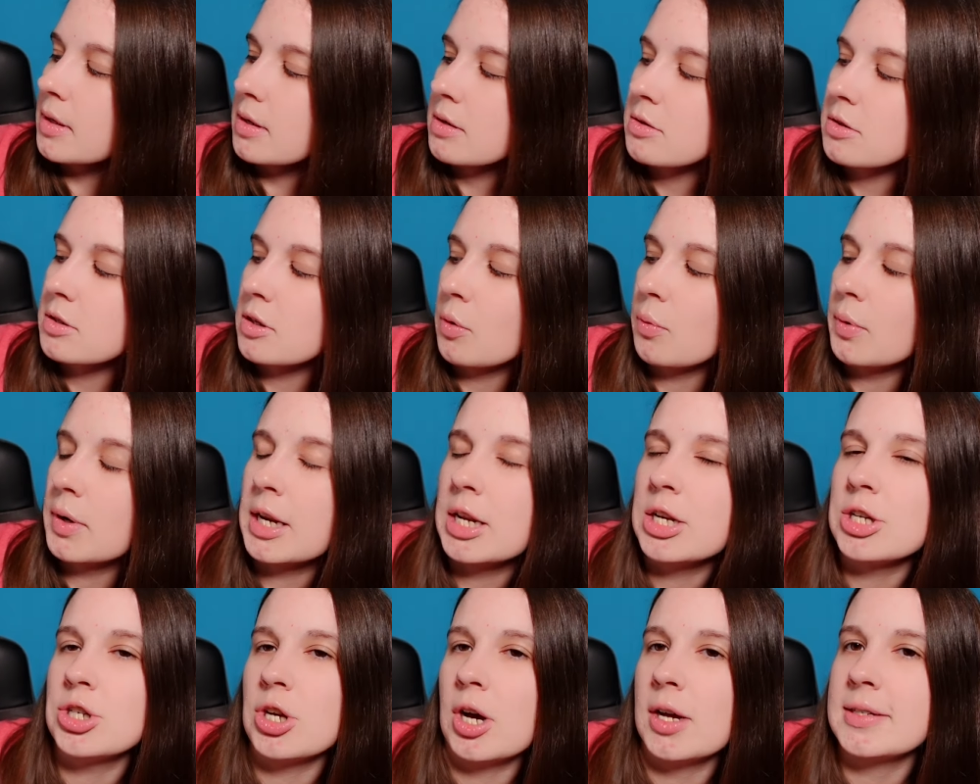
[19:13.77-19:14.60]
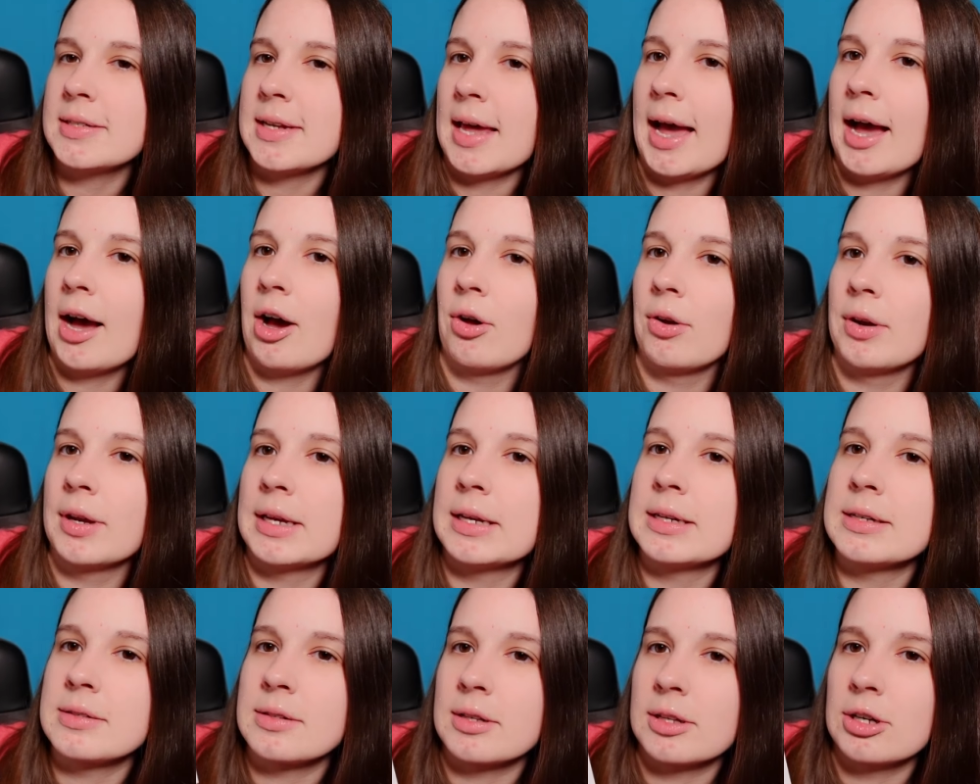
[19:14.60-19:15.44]
So when it juts out
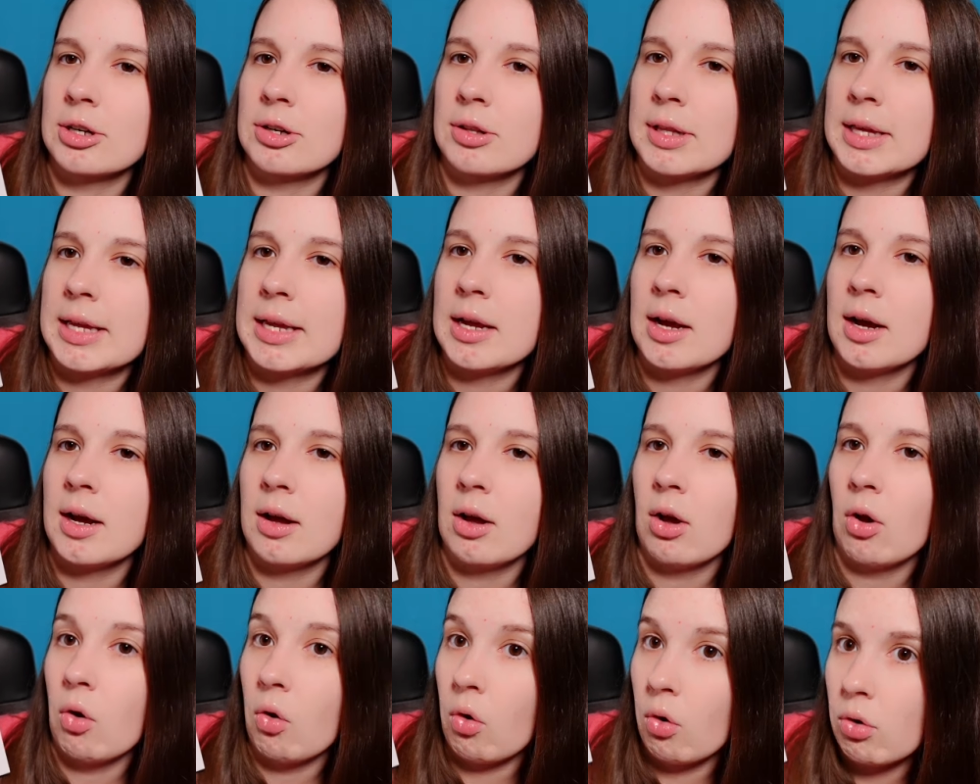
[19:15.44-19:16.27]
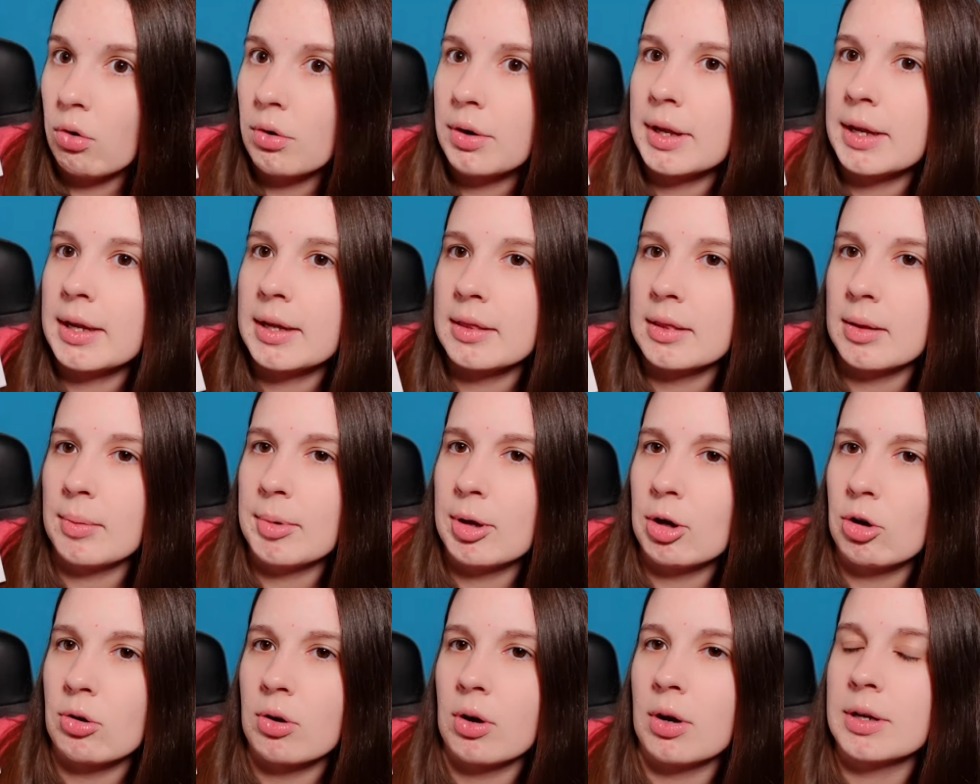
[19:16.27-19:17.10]
and it's literally holding the
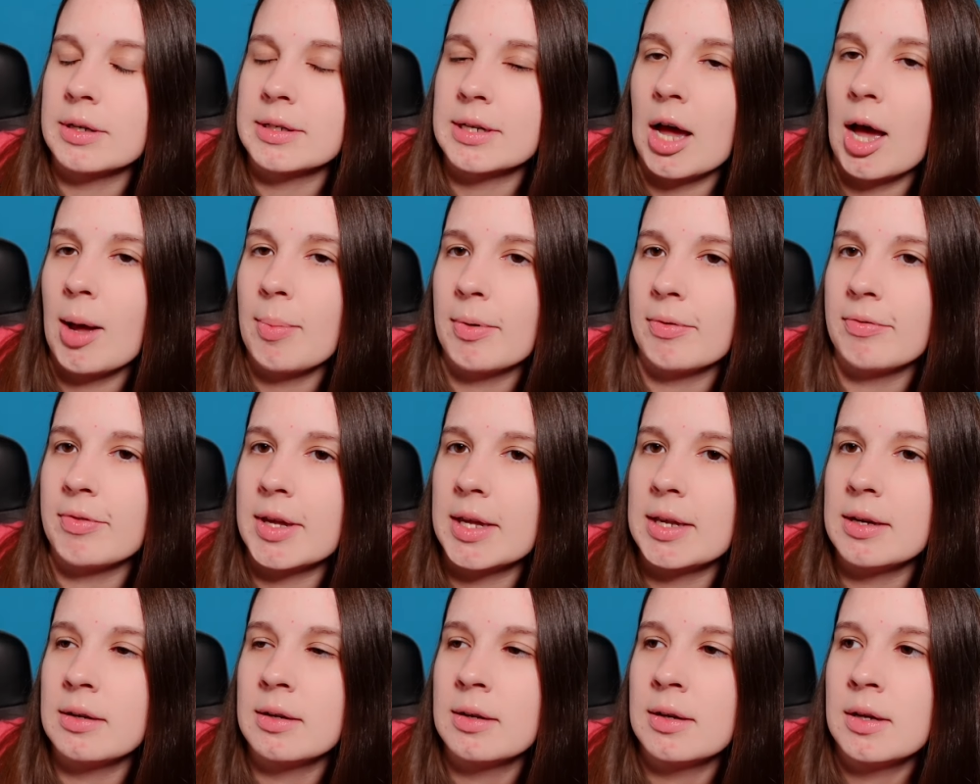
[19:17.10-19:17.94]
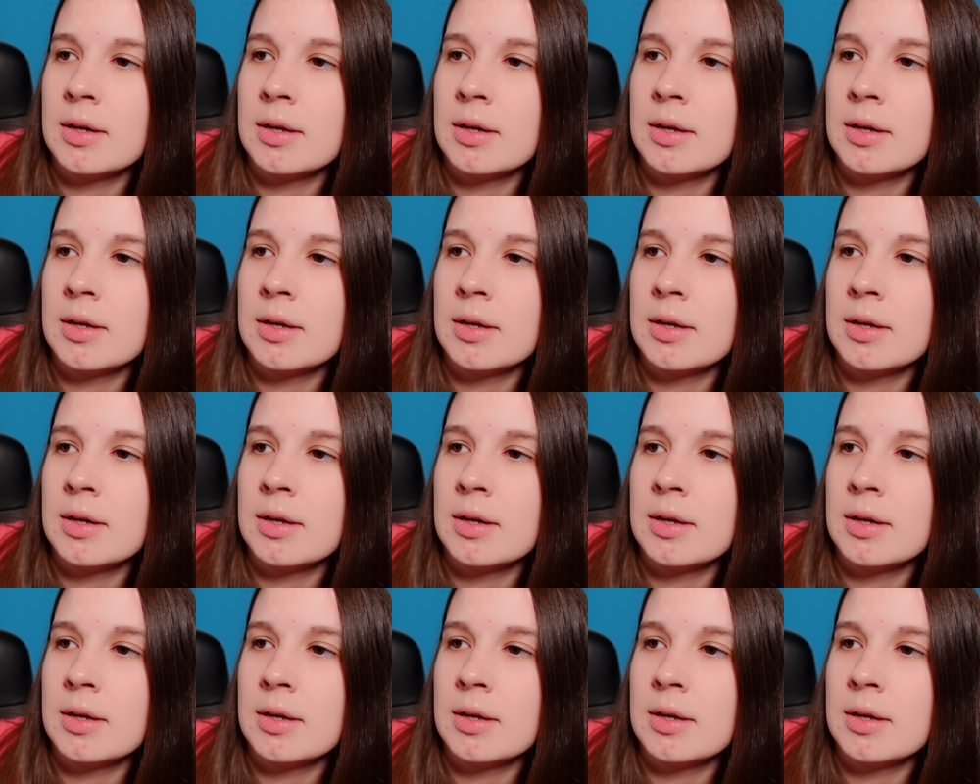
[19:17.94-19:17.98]
milk on top of it,